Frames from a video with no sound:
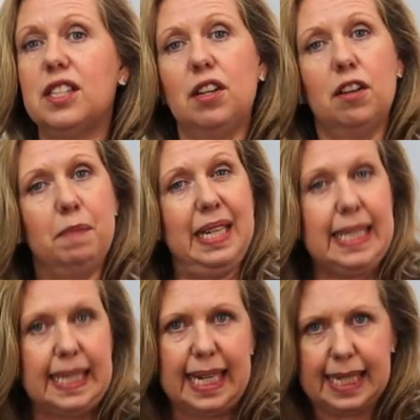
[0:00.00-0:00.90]
that have been
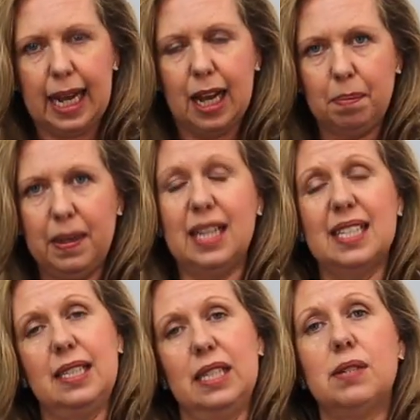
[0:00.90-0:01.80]
set up and are
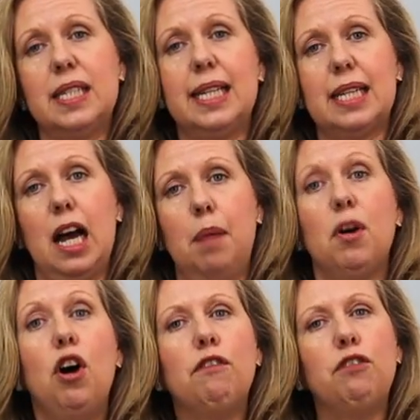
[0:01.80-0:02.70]
still set up
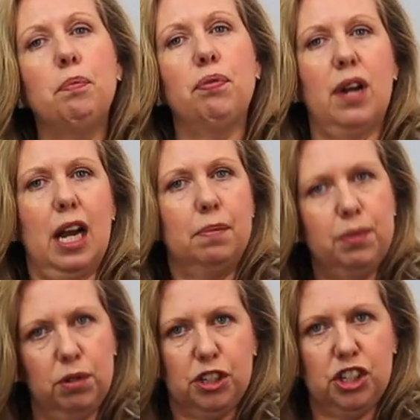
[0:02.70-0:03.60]
for product
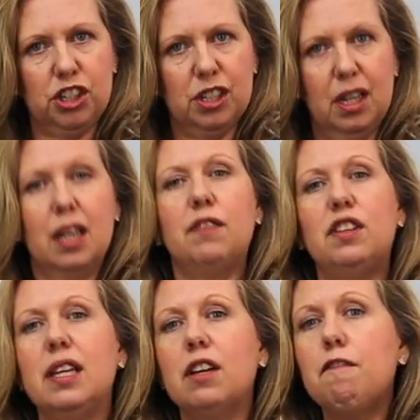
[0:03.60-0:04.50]
push. If you
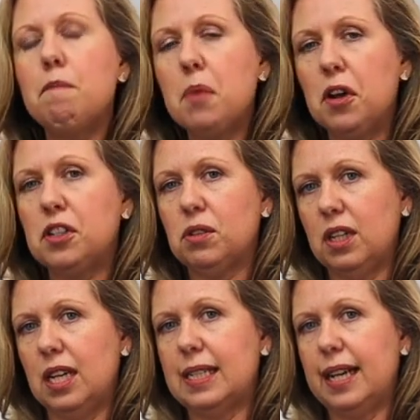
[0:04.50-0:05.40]
think of most
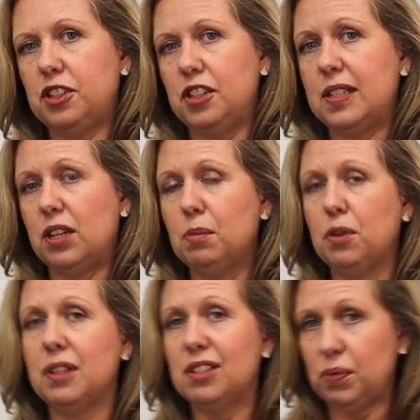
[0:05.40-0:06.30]
organizations that are
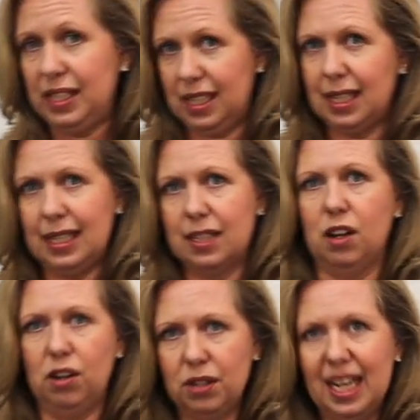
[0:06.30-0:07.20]
more than 20 years
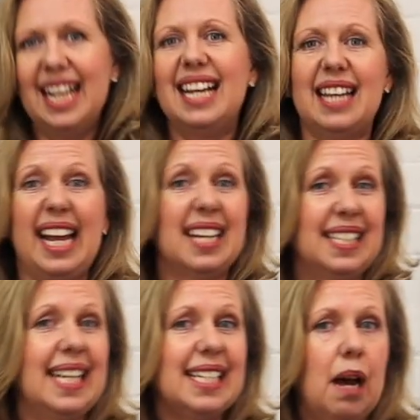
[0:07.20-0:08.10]
old, they are
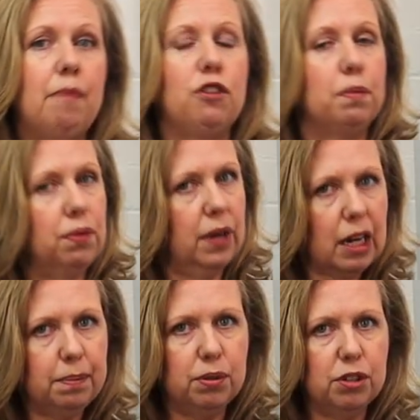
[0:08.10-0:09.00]
set up for
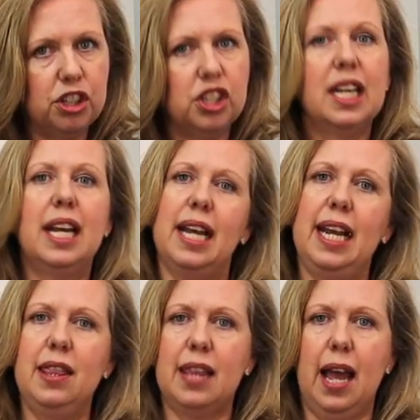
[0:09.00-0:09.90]
product push
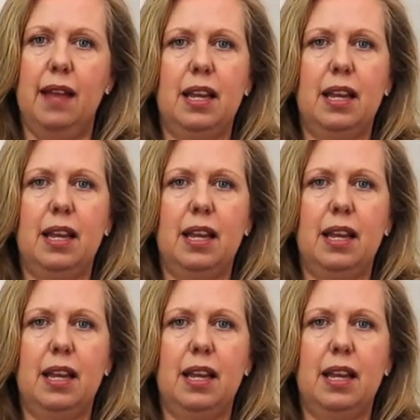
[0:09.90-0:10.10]
in that